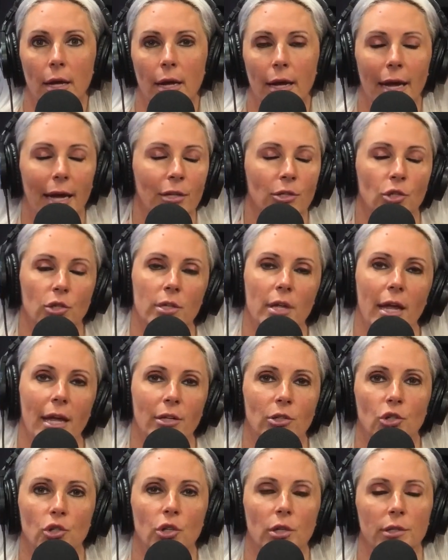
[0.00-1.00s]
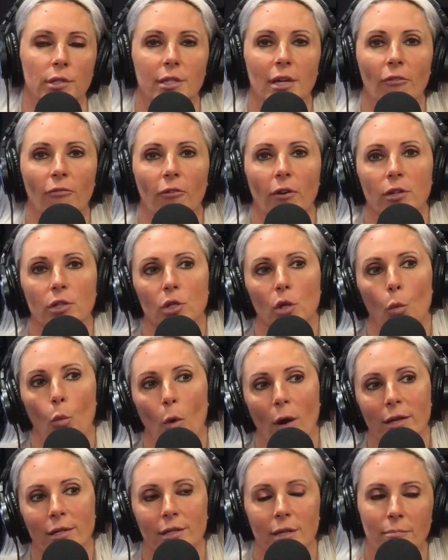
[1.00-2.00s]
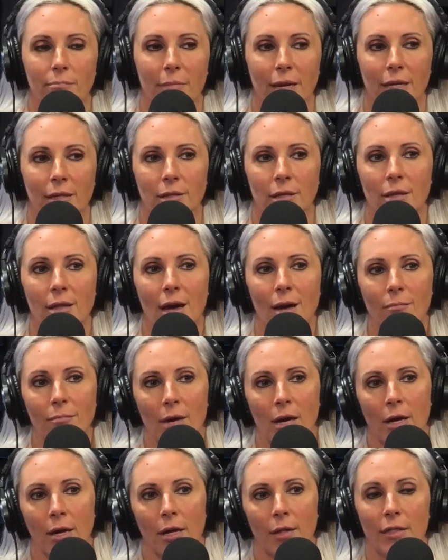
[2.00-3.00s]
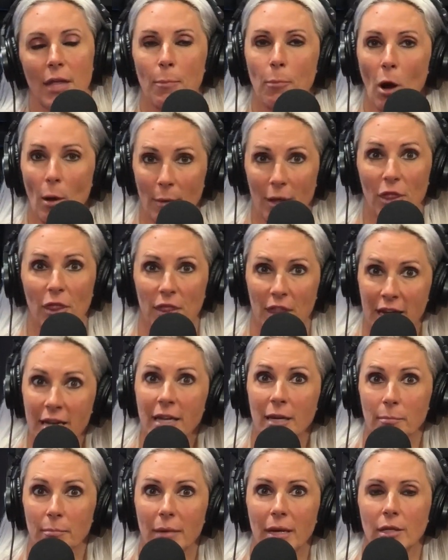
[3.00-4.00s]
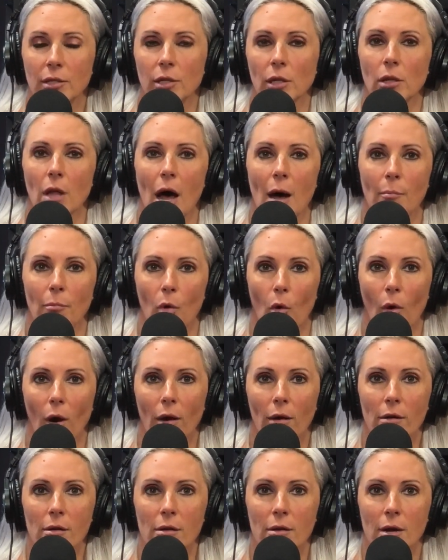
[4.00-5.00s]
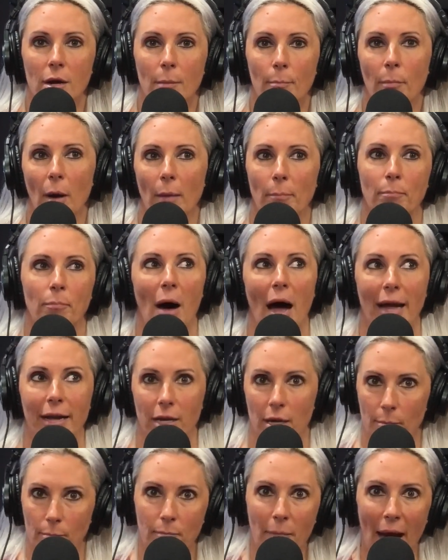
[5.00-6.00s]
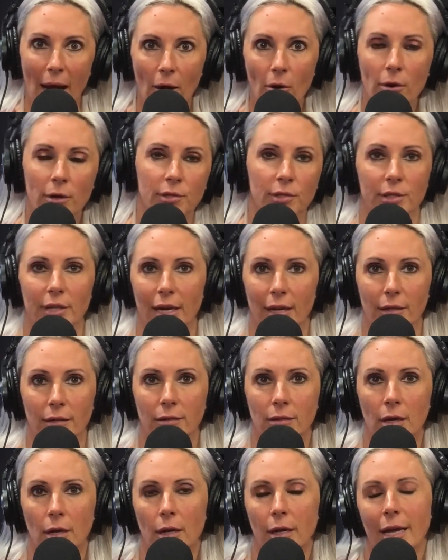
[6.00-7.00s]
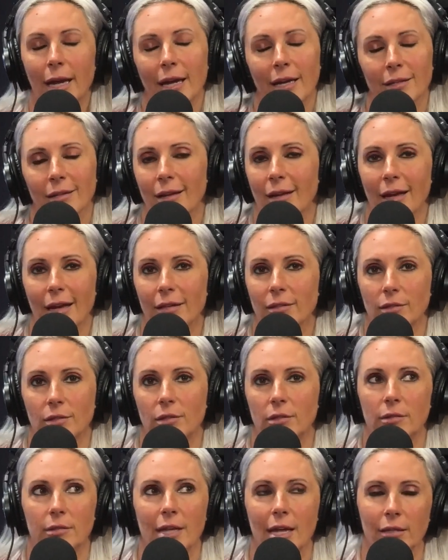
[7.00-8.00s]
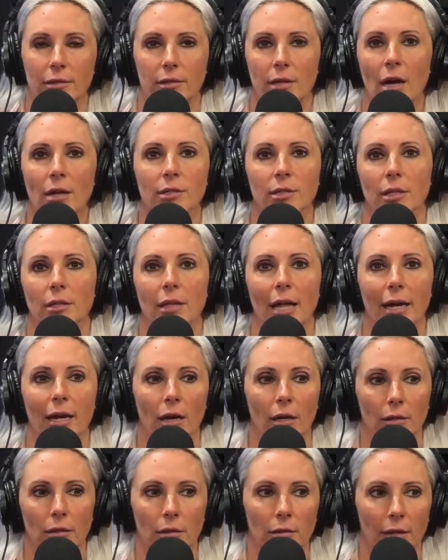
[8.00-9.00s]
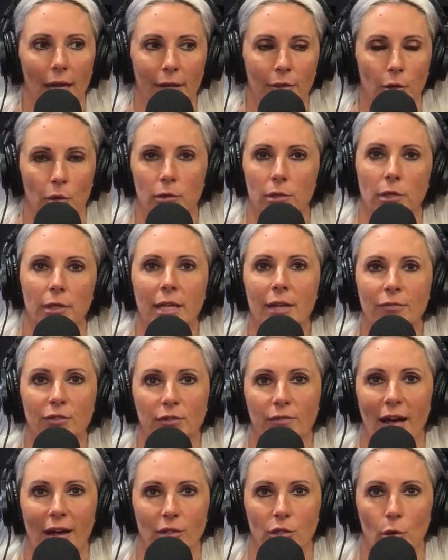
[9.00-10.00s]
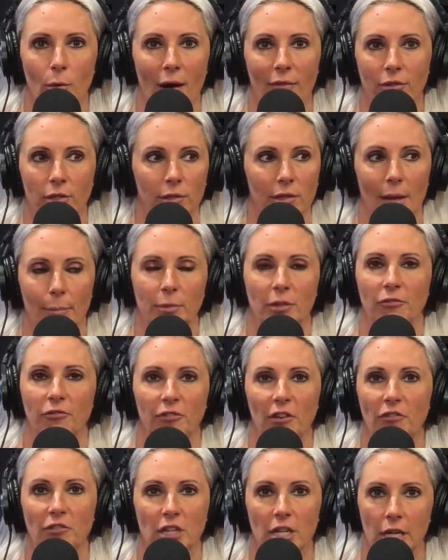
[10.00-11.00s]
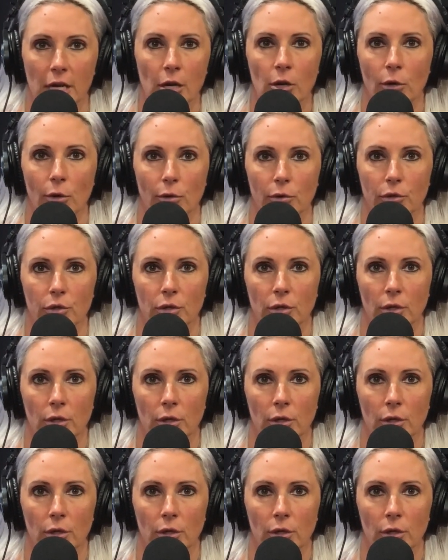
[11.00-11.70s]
It's just different. So what does it mean to them? They probably think it means a lot more, but by comparison, it doesn't. Like there's Leafs fans who haven't slept in 50 years.